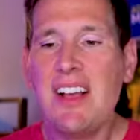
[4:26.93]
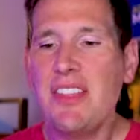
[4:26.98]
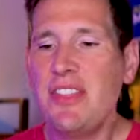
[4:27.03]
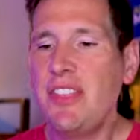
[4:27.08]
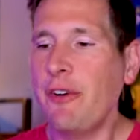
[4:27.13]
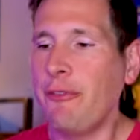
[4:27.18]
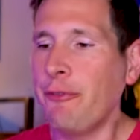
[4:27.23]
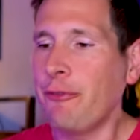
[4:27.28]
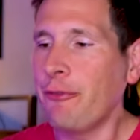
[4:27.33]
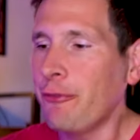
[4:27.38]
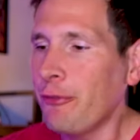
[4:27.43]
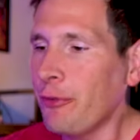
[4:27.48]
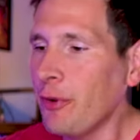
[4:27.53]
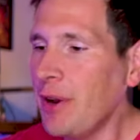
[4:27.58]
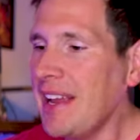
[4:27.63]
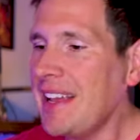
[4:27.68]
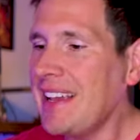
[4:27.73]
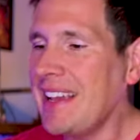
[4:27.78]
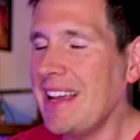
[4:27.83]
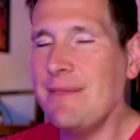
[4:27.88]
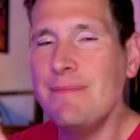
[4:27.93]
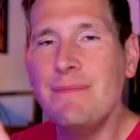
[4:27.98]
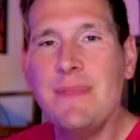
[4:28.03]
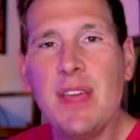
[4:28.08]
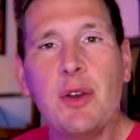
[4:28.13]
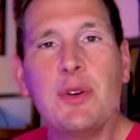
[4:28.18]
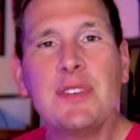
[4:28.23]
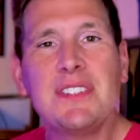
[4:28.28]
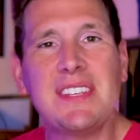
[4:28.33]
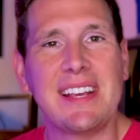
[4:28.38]
The freaking
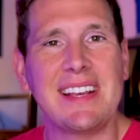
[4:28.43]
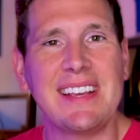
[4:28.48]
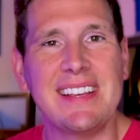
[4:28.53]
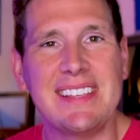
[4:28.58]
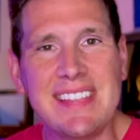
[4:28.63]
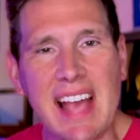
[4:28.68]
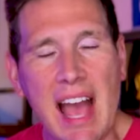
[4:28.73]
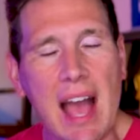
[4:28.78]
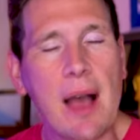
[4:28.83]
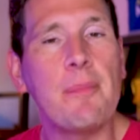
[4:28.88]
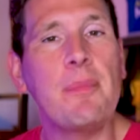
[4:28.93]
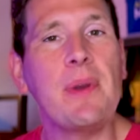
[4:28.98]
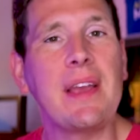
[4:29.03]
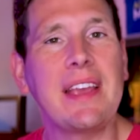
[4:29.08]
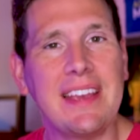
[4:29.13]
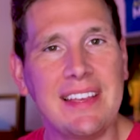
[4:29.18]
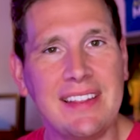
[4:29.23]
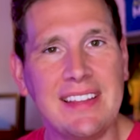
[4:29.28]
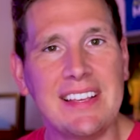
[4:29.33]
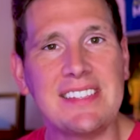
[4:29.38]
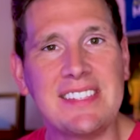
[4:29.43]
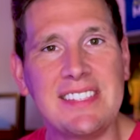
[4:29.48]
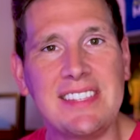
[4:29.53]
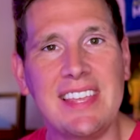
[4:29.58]
music is epic in this